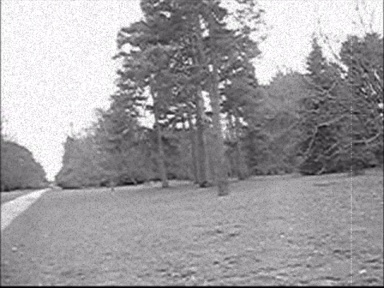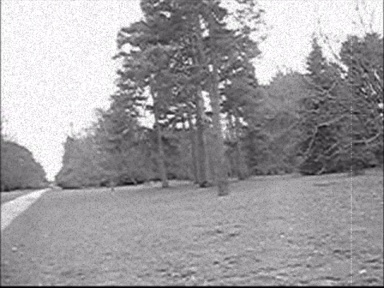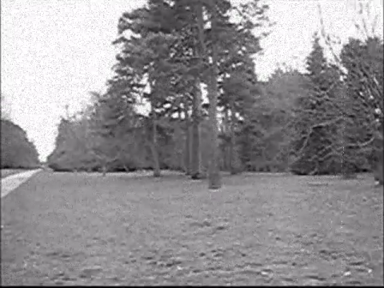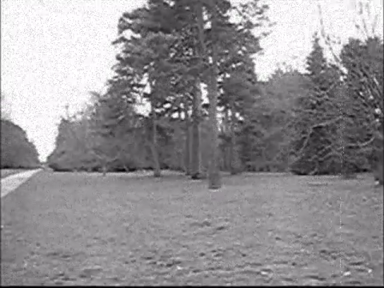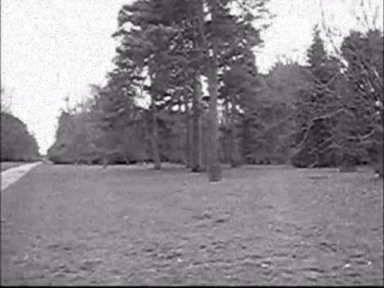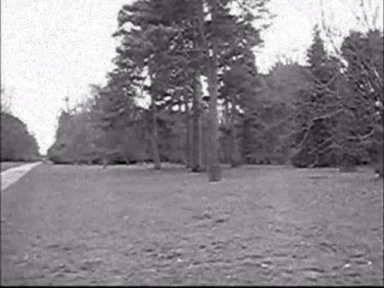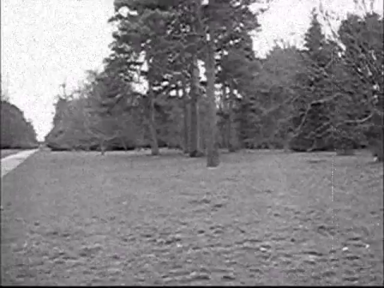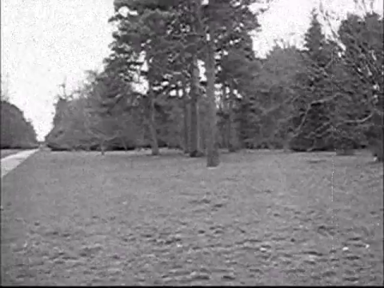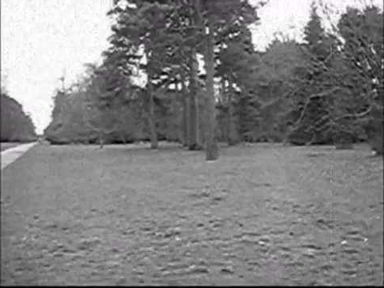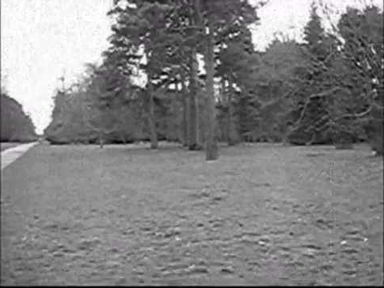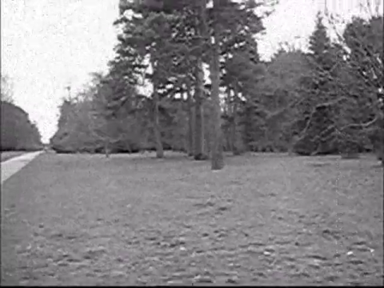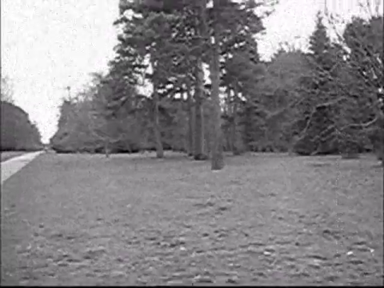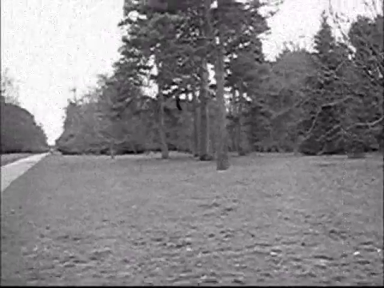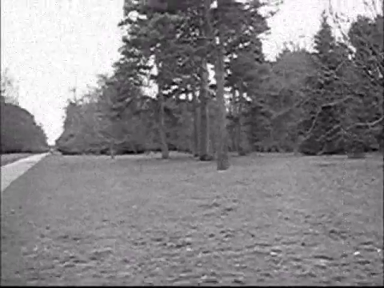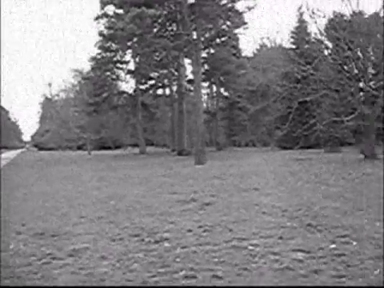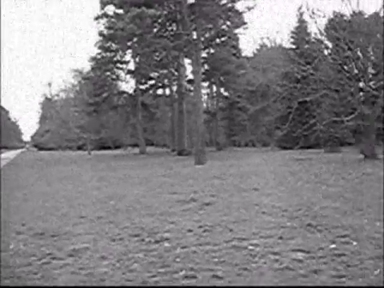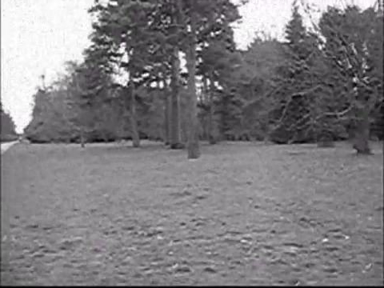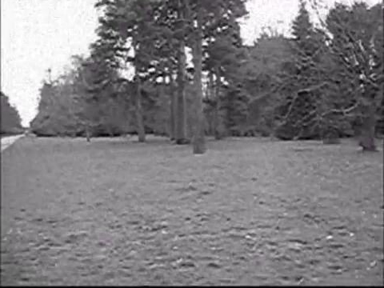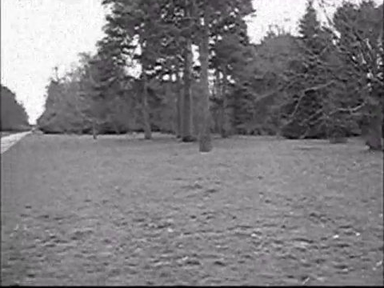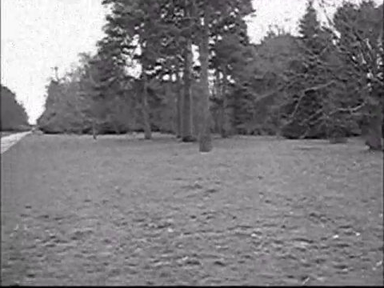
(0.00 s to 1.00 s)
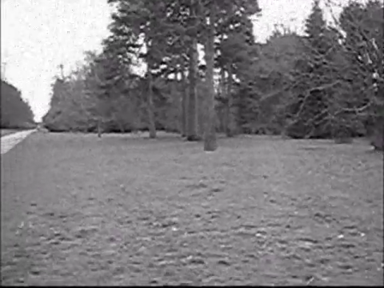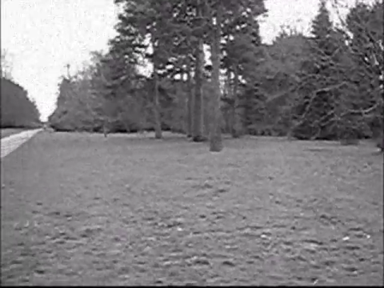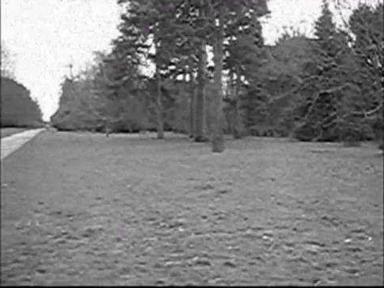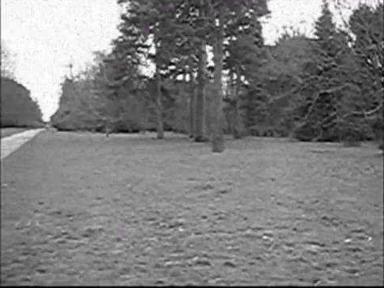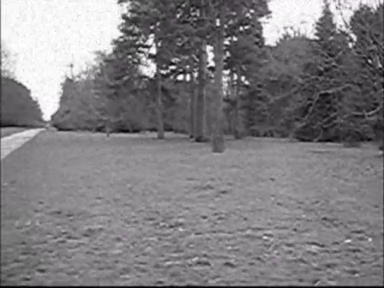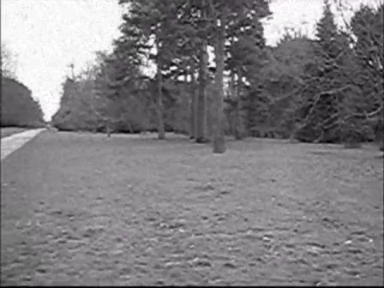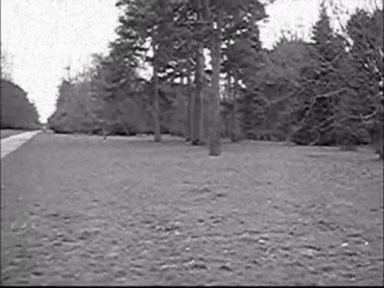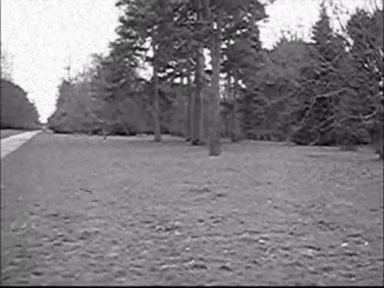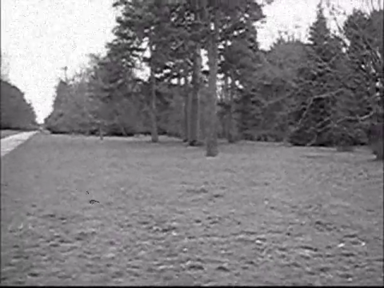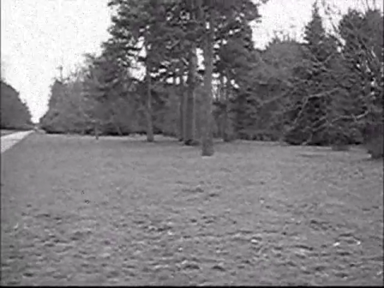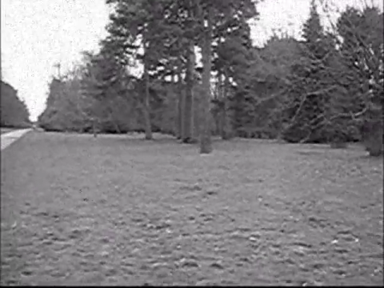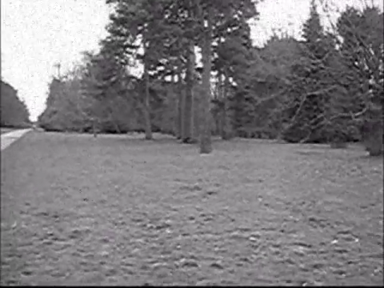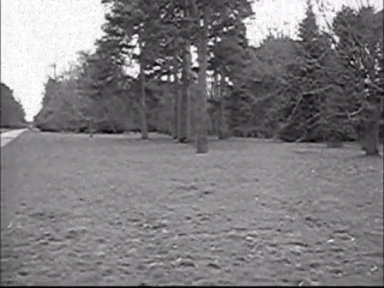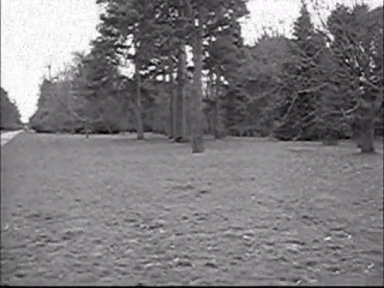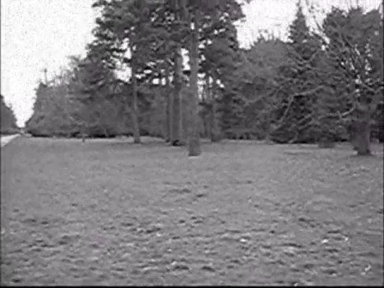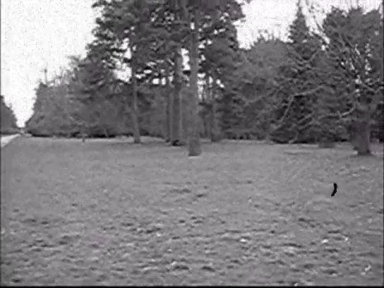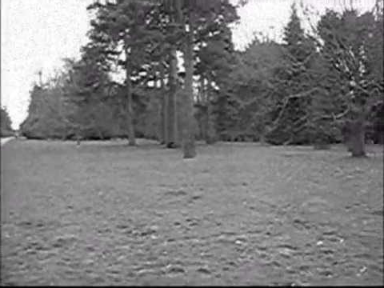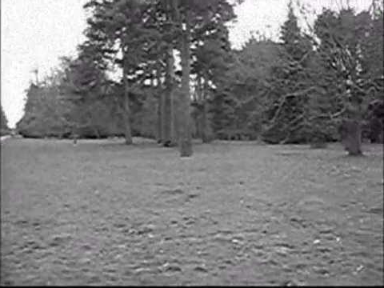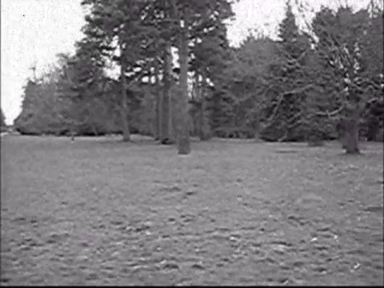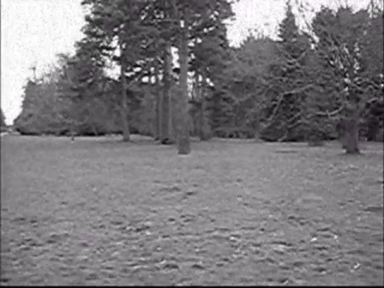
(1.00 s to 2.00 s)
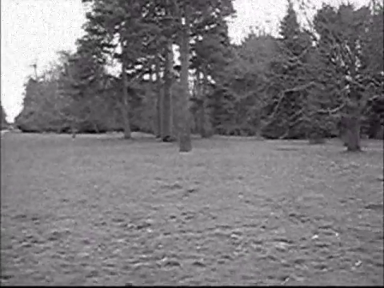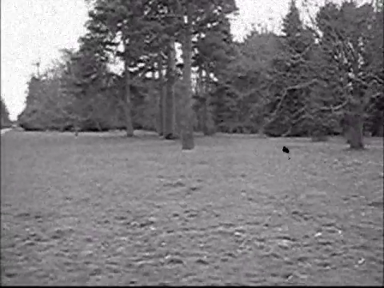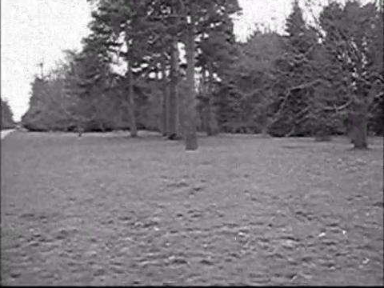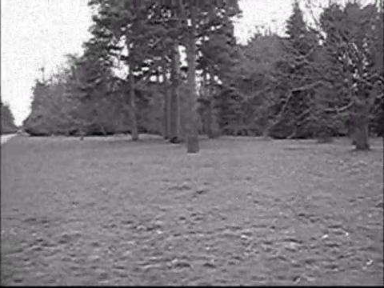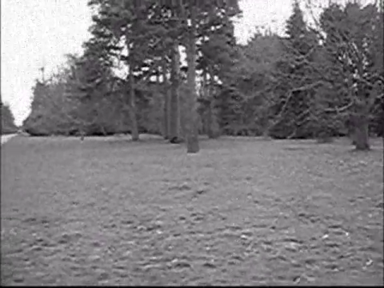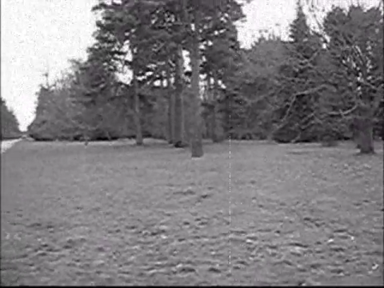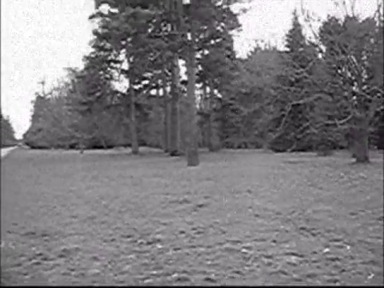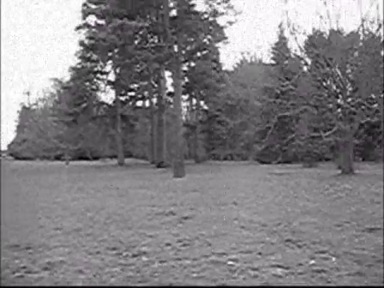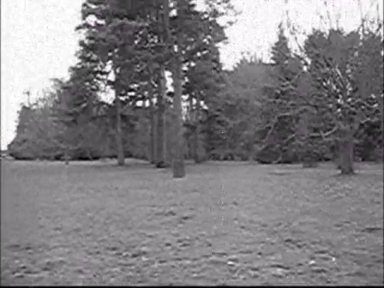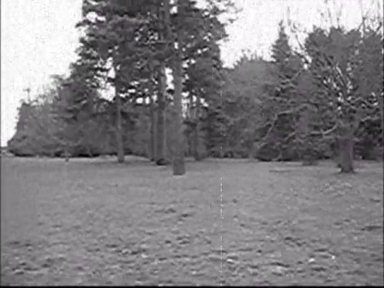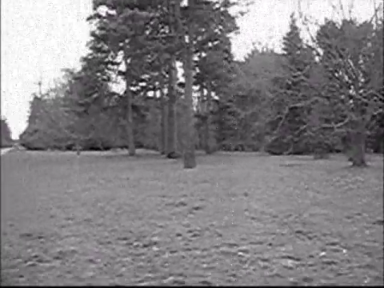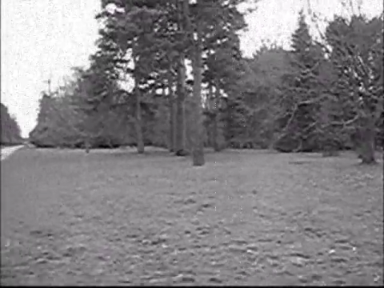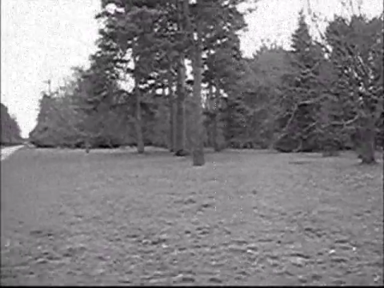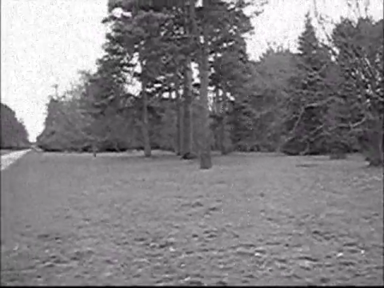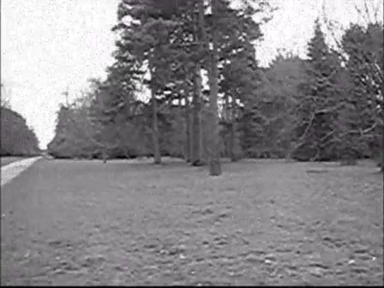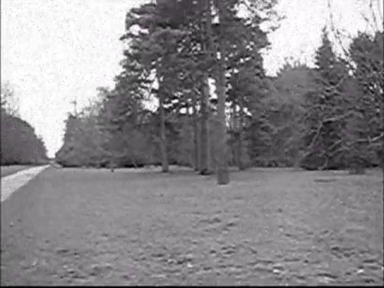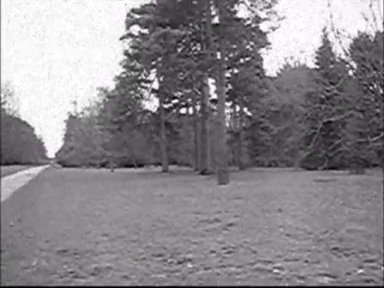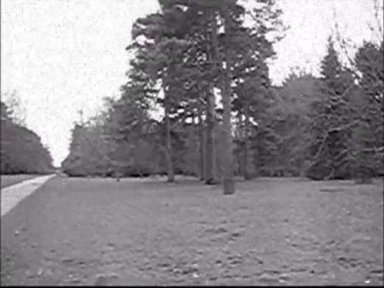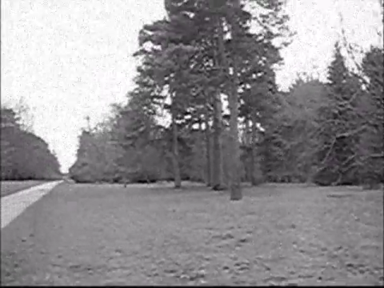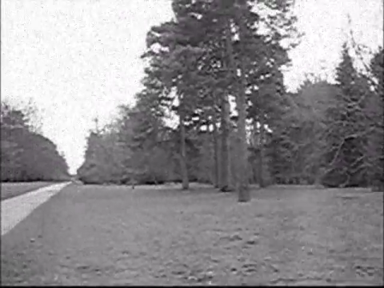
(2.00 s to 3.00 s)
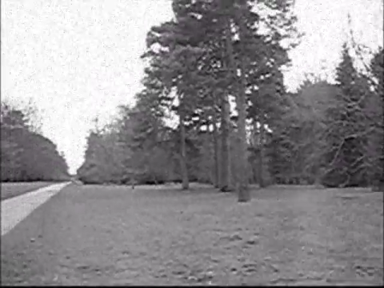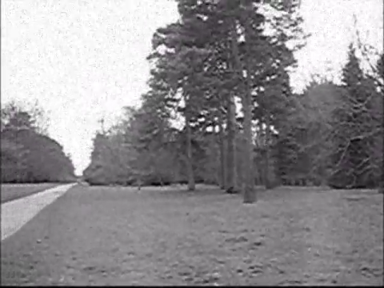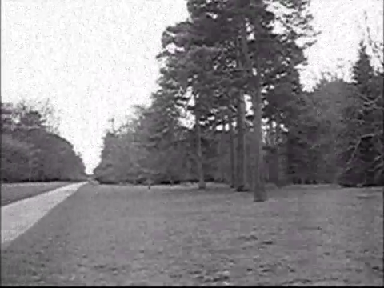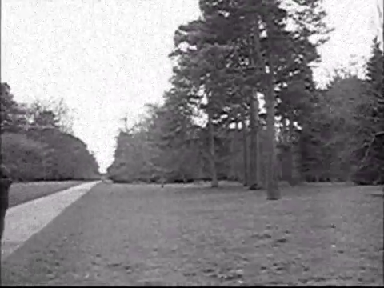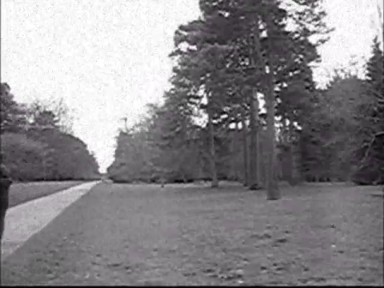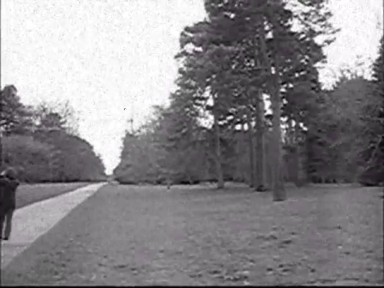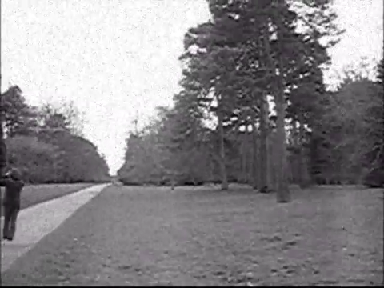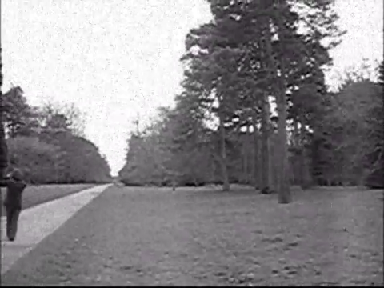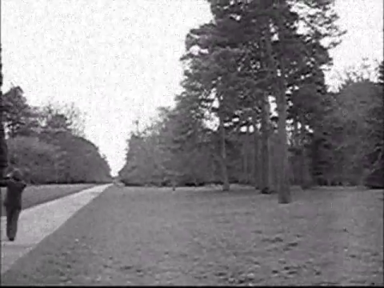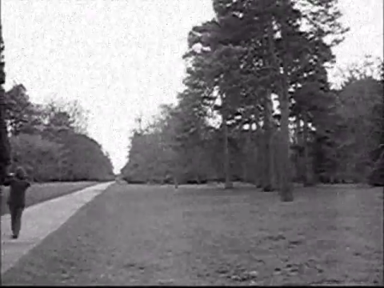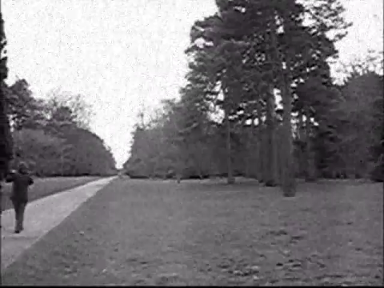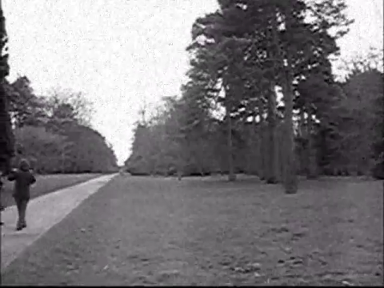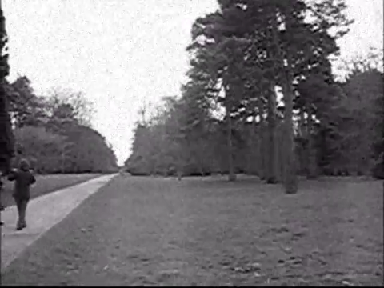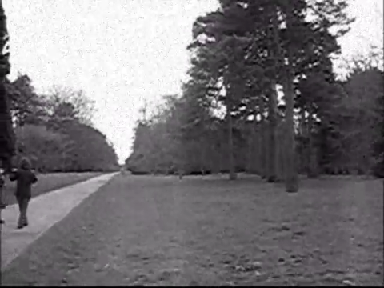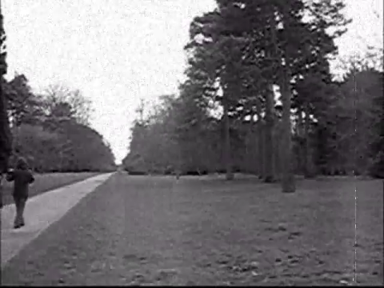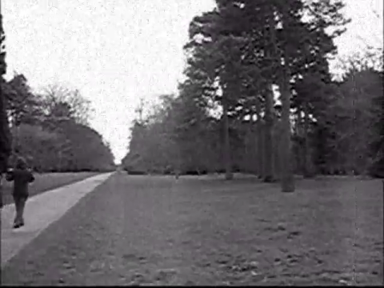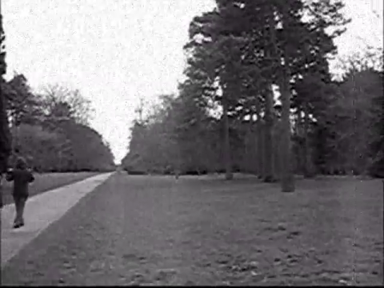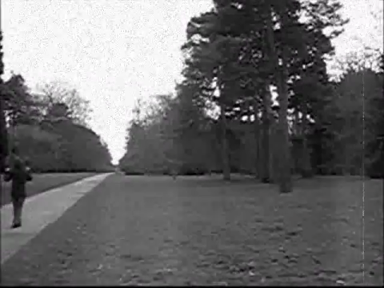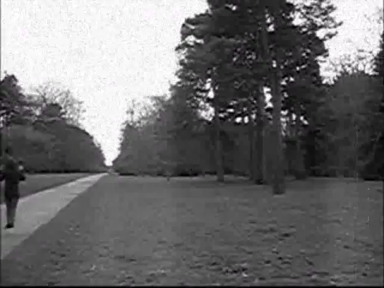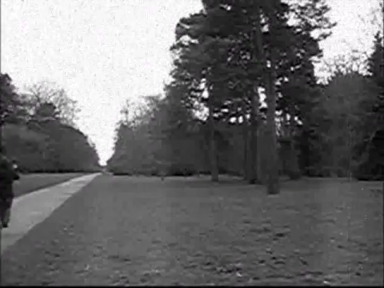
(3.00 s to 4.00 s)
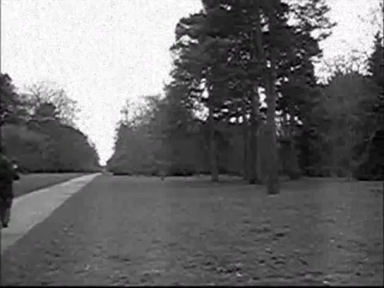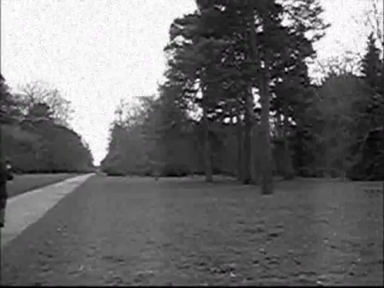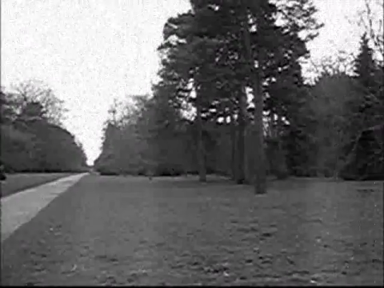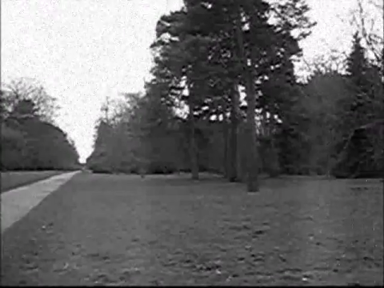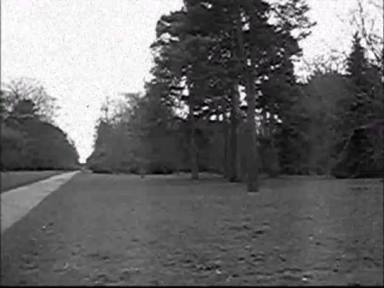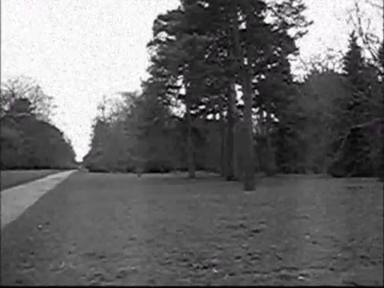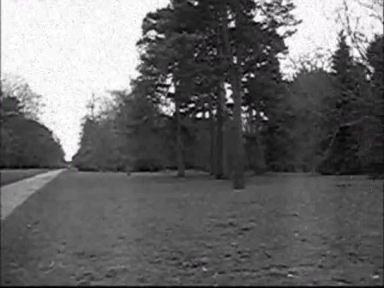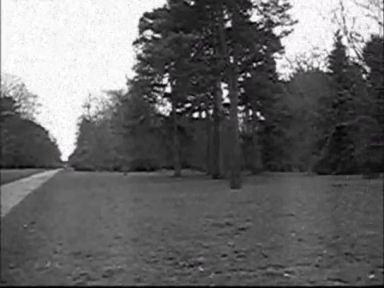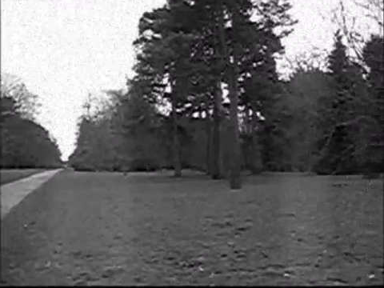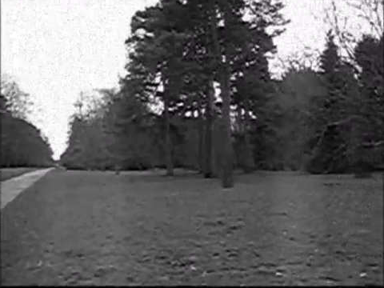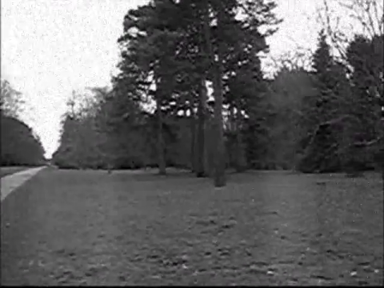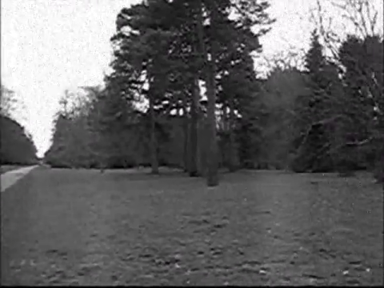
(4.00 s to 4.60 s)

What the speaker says: [unreadable: no face in view]